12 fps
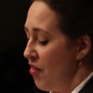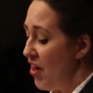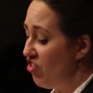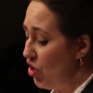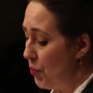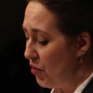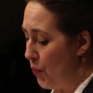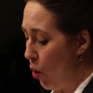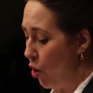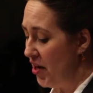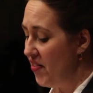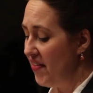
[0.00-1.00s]
that she was
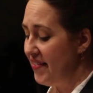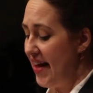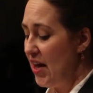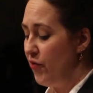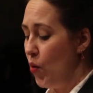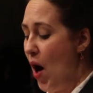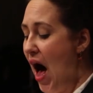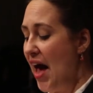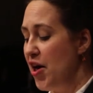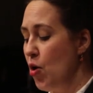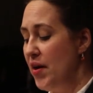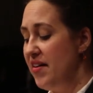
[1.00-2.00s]
born in the state of
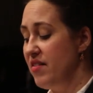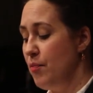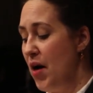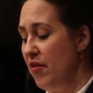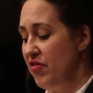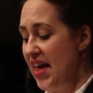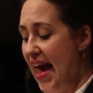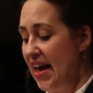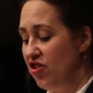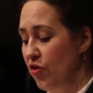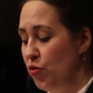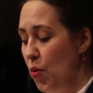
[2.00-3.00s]
Ohio and is above the
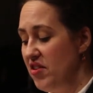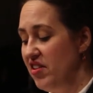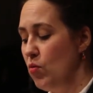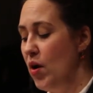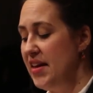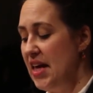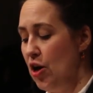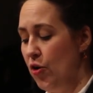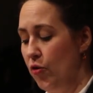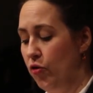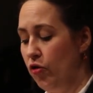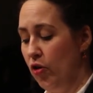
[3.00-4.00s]
age of 21
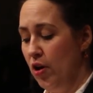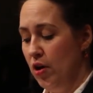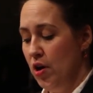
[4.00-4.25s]
years,